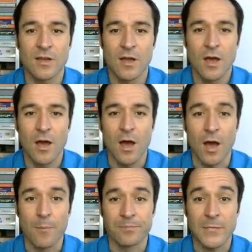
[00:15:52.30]

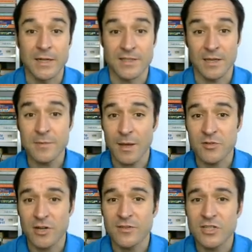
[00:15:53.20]
Um, at the same time,
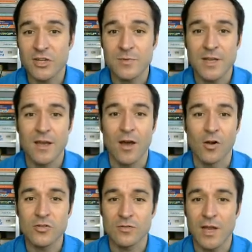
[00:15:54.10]
JavaScript
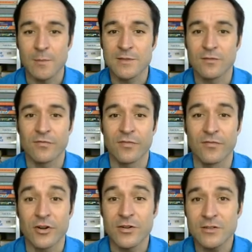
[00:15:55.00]
also comes with
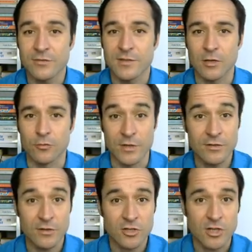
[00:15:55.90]
very interesting
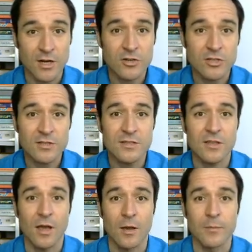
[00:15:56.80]
research challenges,
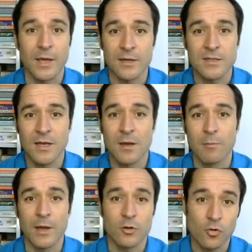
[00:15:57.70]
um, and my
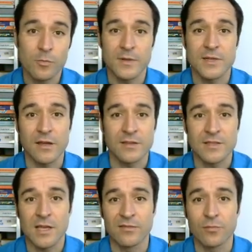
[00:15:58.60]
group and others
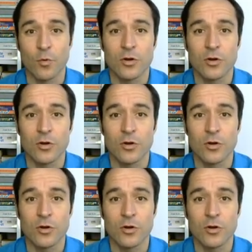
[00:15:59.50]
have worked on